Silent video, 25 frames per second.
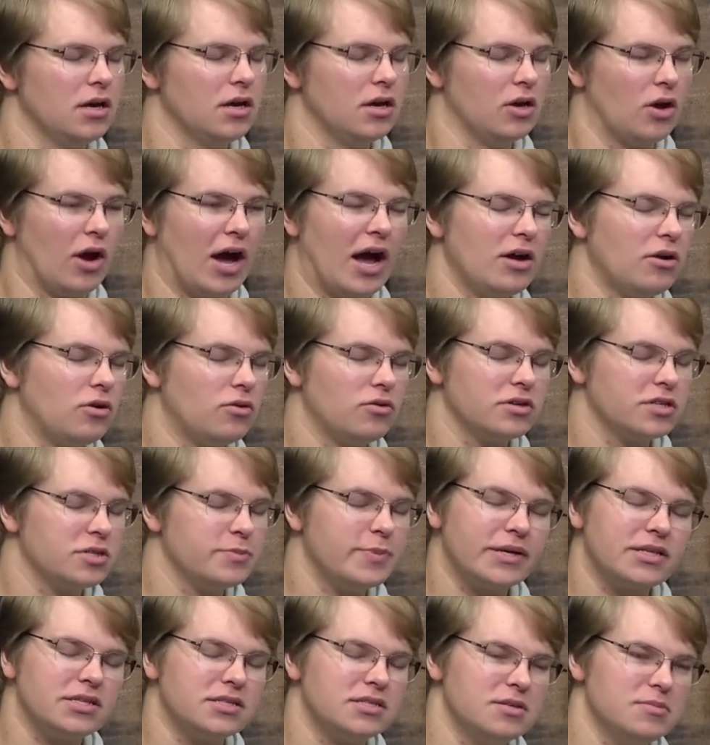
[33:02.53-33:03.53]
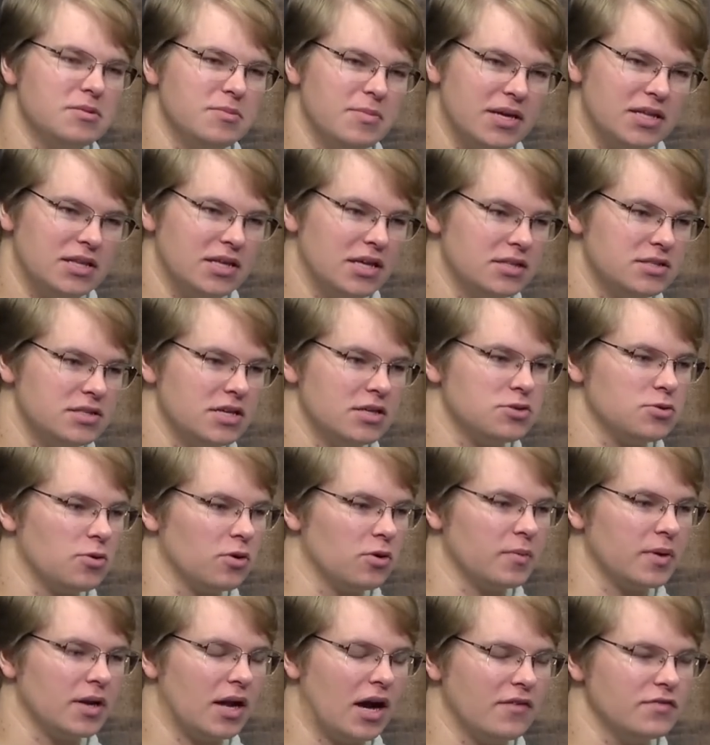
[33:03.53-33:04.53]
I don't expect this team to make the NCAA
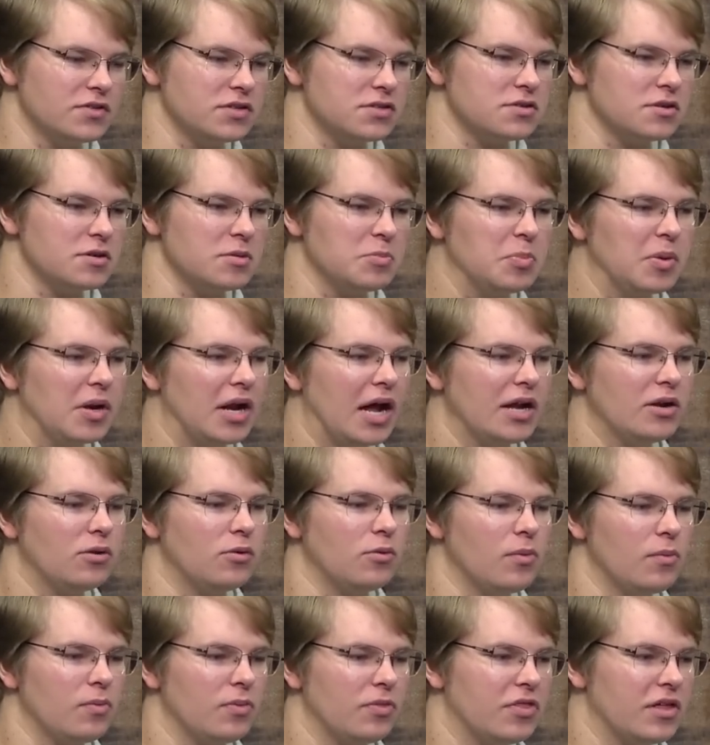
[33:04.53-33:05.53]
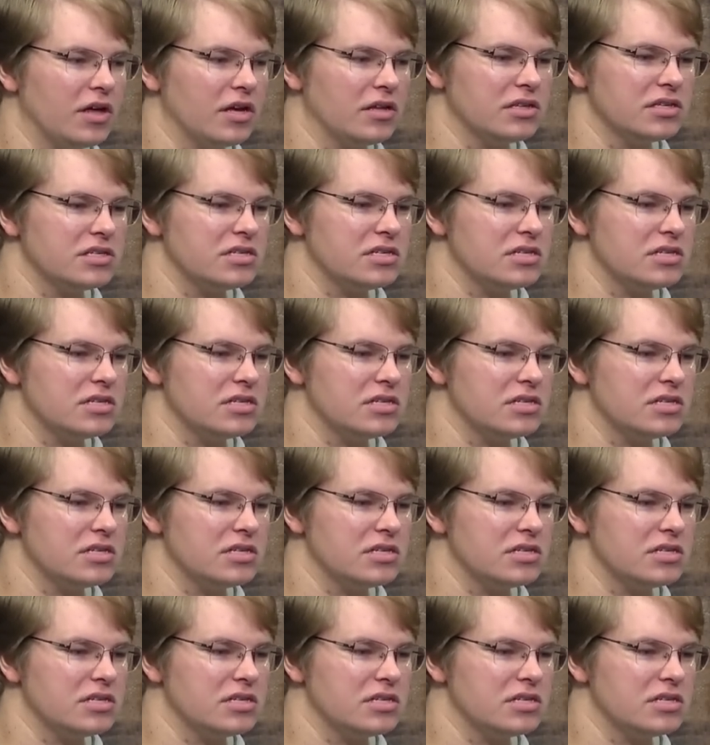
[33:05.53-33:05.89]
tournament, obviously, but I don't think this